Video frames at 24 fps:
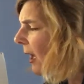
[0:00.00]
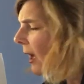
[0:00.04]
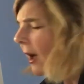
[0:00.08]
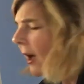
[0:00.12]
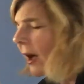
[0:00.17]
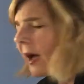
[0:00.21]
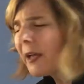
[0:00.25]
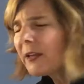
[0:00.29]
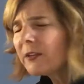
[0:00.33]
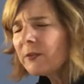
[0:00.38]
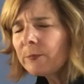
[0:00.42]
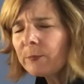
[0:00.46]

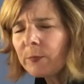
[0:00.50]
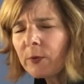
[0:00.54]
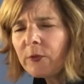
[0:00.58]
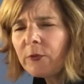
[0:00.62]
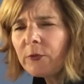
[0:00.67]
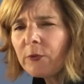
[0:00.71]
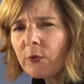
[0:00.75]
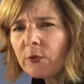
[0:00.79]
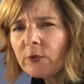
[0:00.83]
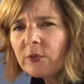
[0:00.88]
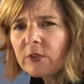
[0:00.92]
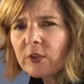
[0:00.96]
I put
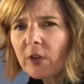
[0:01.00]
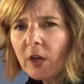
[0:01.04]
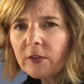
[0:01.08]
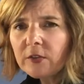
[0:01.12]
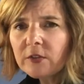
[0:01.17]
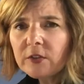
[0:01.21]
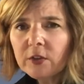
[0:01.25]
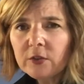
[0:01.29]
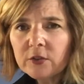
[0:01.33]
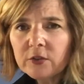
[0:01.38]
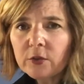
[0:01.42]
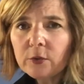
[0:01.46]
those dots
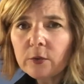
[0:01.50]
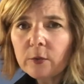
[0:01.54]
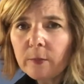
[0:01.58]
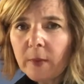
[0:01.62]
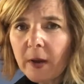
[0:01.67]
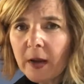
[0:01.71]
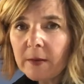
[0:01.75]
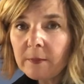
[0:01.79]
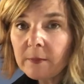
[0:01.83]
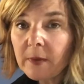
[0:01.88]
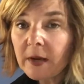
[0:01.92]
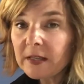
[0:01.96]
there to
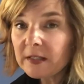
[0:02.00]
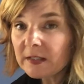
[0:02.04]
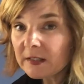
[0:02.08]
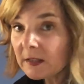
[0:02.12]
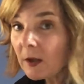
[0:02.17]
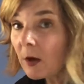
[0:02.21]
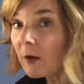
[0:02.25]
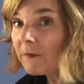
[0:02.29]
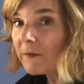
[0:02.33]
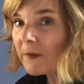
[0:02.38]
remind myself